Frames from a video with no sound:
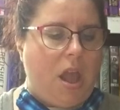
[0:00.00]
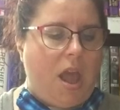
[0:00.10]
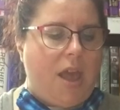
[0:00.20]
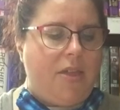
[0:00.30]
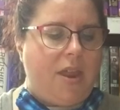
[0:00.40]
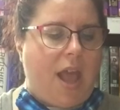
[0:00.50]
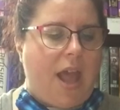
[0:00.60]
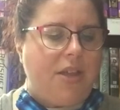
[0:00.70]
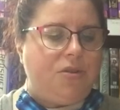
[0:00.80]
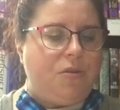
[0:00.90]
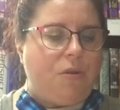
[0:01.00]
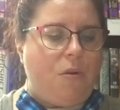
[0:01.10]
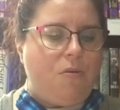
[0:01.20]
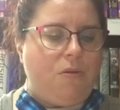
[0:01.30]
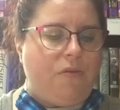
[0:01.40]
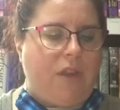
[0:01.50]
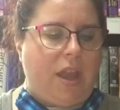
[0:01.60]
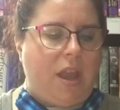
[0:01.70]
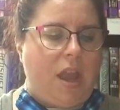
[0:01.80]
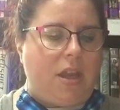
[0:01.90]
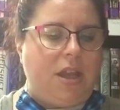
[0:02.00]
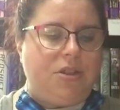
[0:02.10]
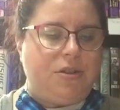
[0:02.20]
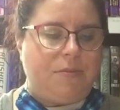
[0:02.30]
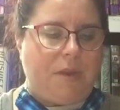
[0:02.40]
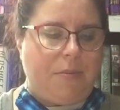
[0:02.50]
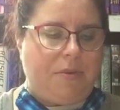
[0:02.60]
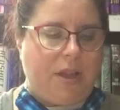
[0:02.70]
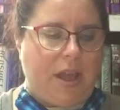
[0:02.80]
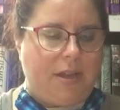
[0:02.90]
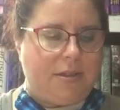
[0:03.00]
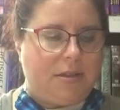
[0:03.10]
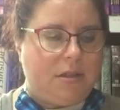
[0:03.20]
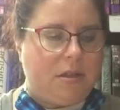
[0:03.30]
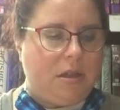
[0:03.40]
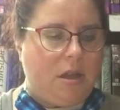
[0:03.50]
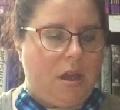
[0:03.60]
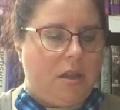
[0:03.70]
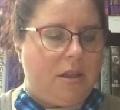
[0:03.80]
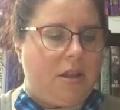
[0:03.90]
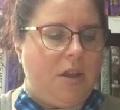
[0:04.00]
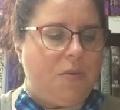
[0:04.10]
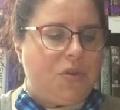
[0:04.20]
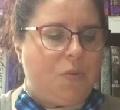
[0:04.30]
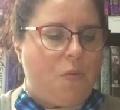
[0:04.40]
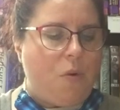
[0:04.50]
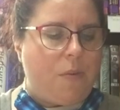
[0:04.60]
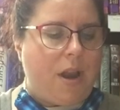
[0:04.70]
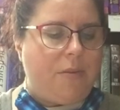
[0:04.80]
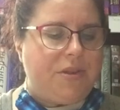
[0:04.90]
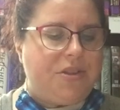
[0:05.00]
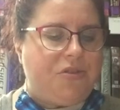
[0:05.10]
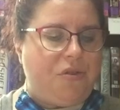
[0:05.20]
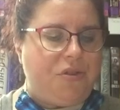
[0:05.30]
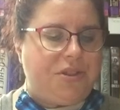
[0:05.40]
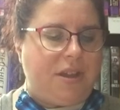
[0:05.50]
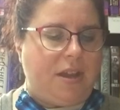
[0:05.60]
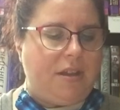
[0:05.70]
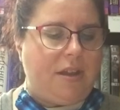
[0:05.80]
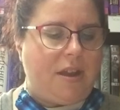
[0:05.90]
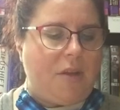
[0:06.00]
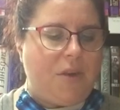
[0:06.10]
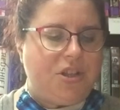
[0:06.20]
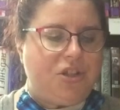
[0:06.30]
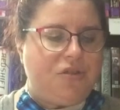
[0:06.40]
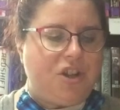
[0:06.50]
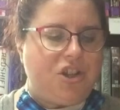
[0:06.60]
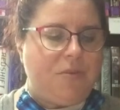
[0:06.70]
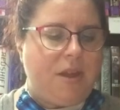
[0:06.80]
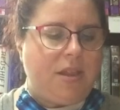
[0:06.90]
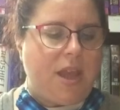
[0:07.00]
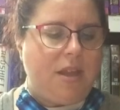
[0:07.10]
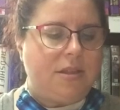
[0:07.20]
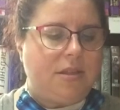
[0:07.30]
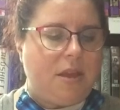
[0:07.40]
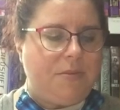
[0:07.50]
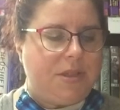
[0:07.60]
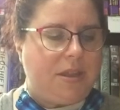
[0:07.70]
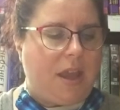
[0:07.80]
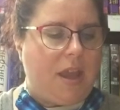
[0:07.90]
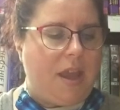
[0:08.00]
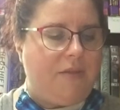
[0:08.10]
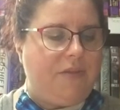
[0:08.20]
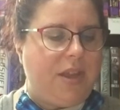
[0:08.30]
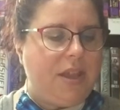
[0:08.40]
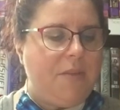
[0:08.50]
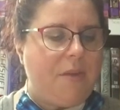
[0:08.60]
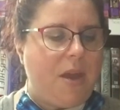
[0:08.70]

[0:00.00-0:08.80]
and that I told Ogilvy and he took my place. The night was warm and I was thirsty, and I went stretching my legs clumsily and feeling my